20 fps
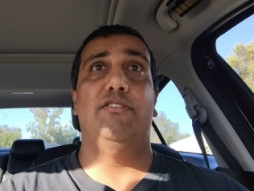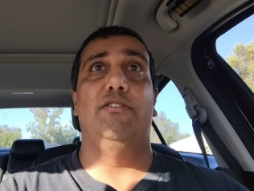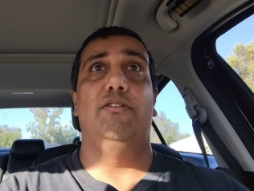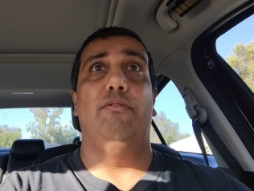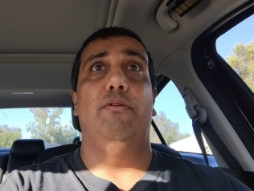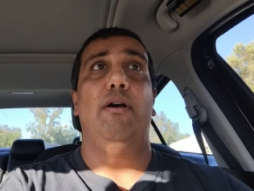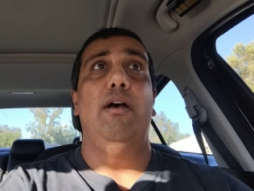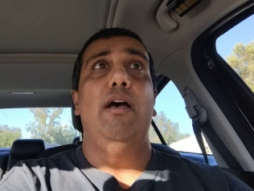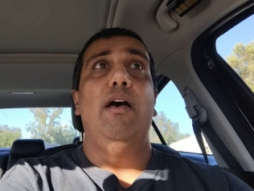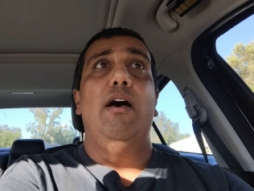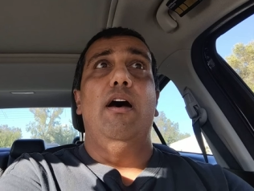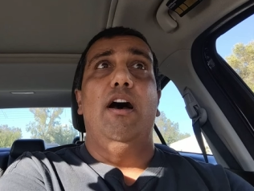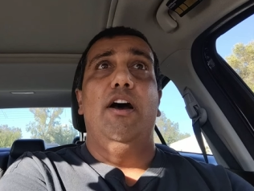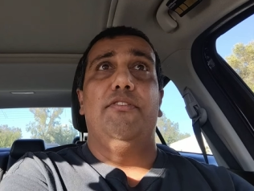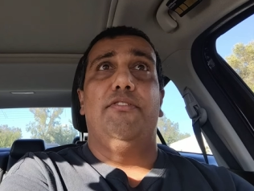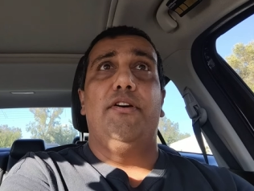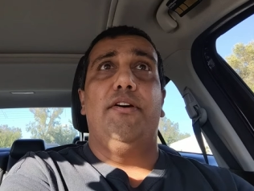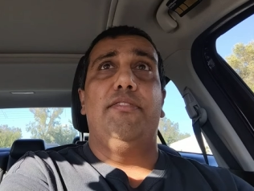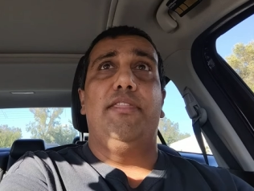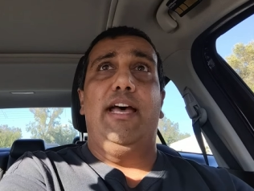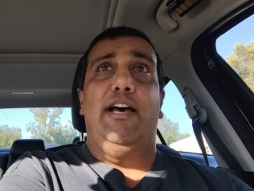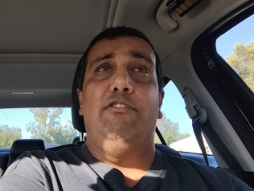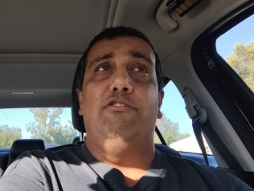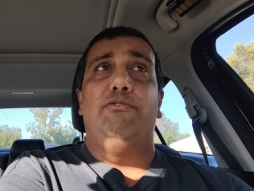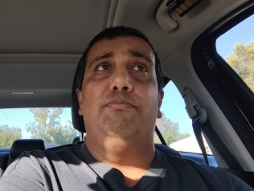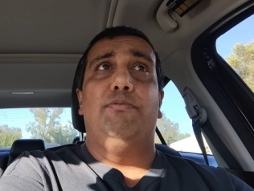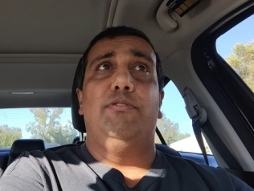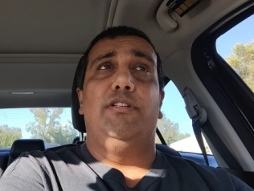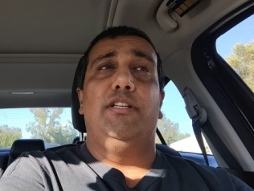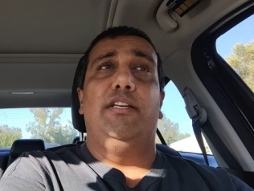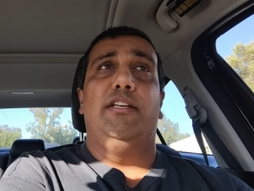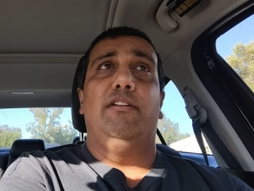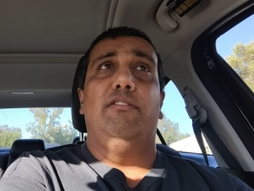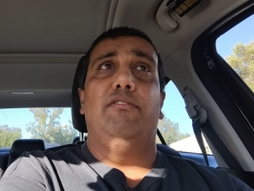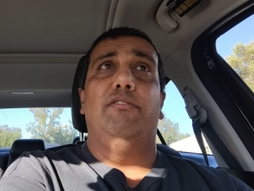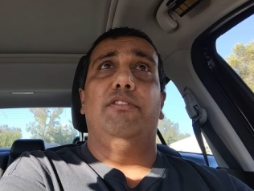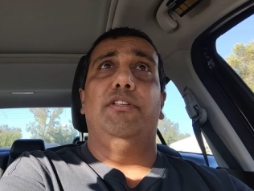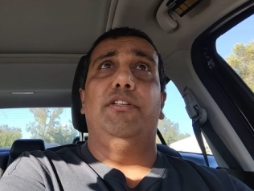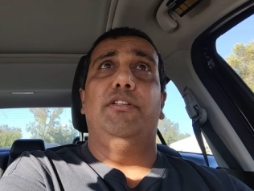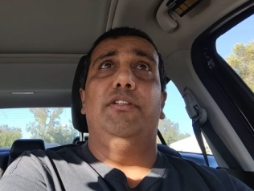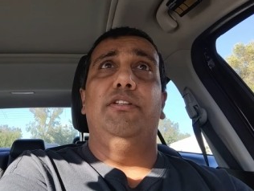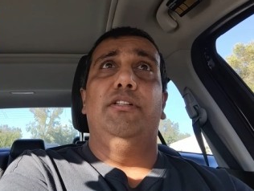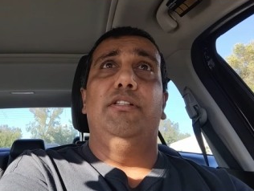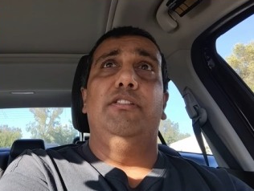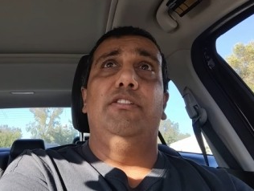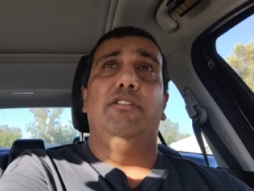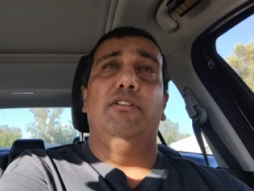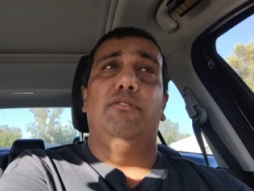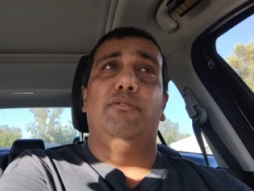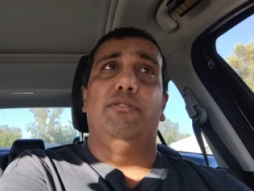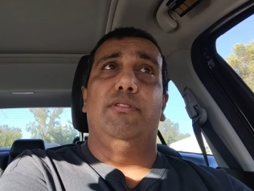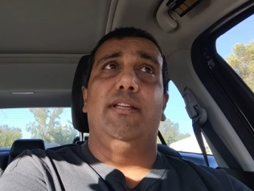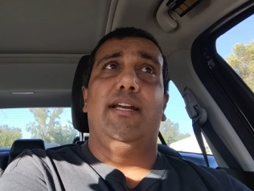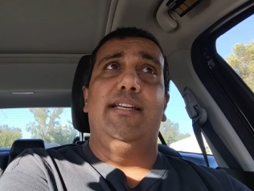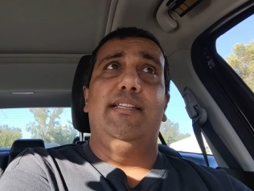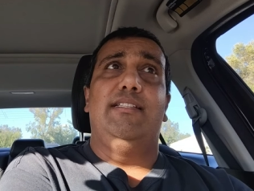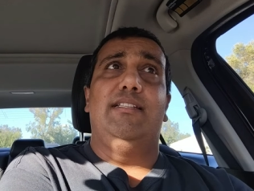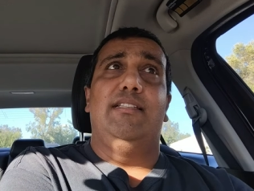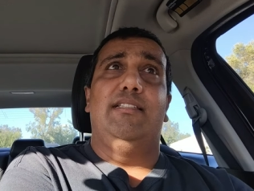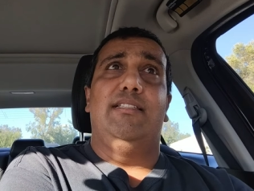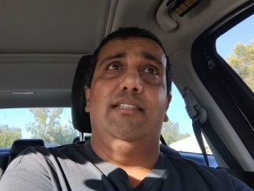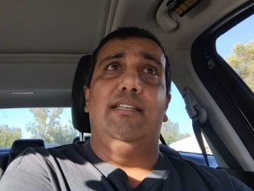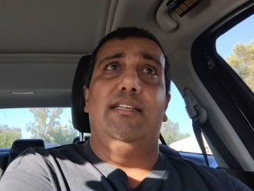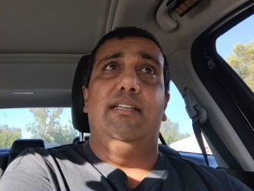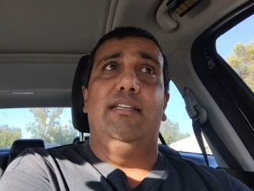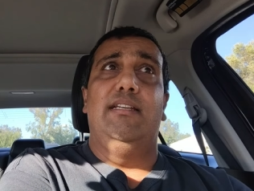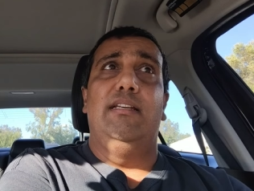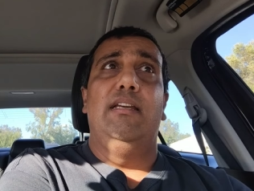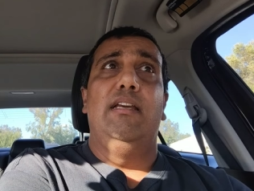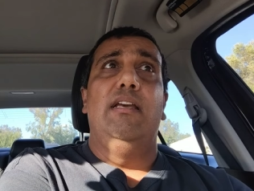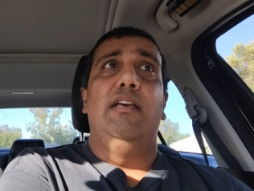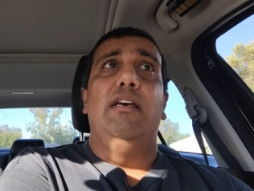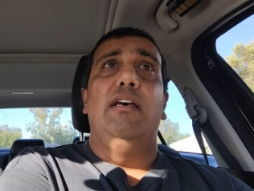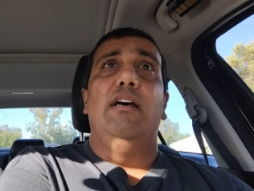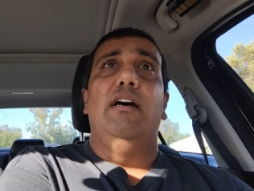So I thought that was particularly good. So it was nice to see